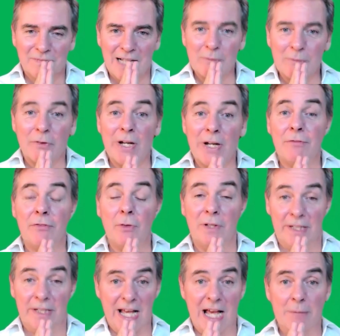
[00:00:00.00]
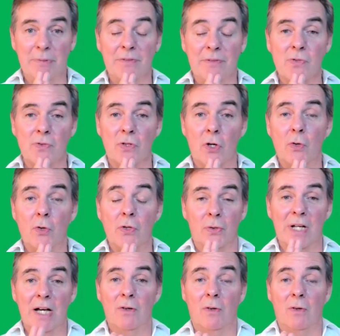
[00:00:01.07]
I'm grateful and happy to know you
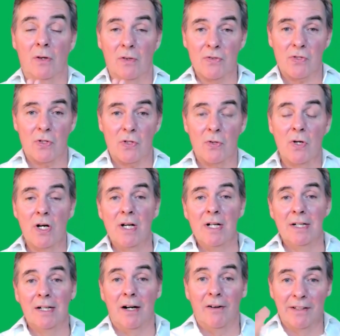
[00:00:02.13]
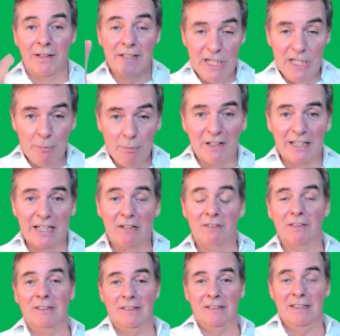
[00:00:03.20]
now also on a deeper
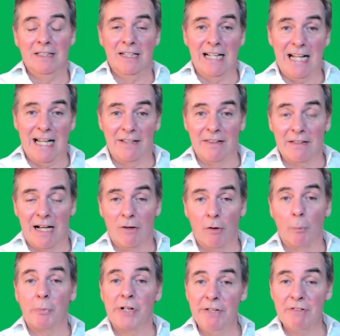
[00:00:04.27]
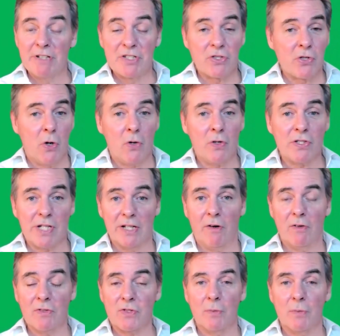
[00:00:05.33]
level. And our previous talks had
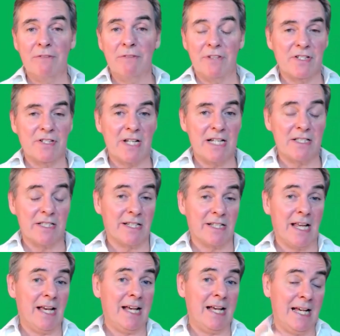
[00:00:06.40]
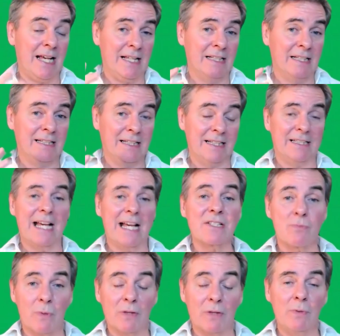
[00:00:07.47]
also been fantastic. And
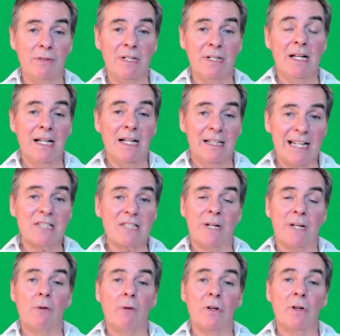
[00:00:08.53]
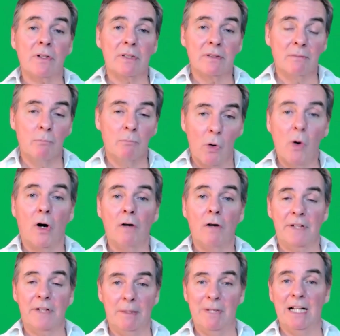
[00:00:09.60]
that's what I want more of
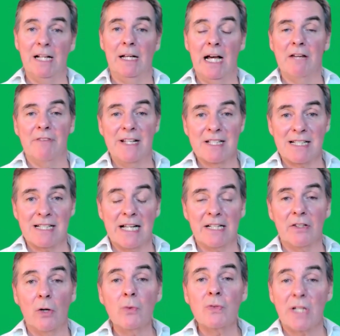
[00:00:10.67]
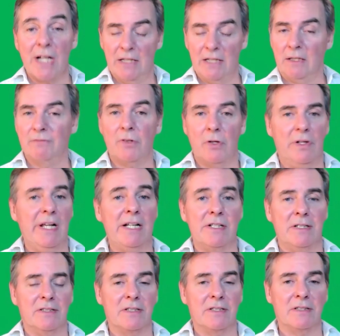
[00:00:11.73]
in my life. It's like those kind of
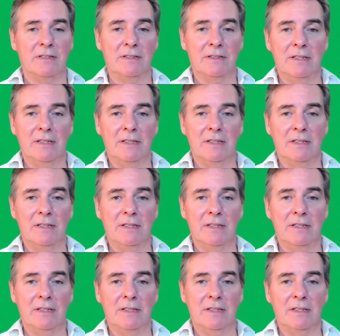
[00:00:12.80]
connections.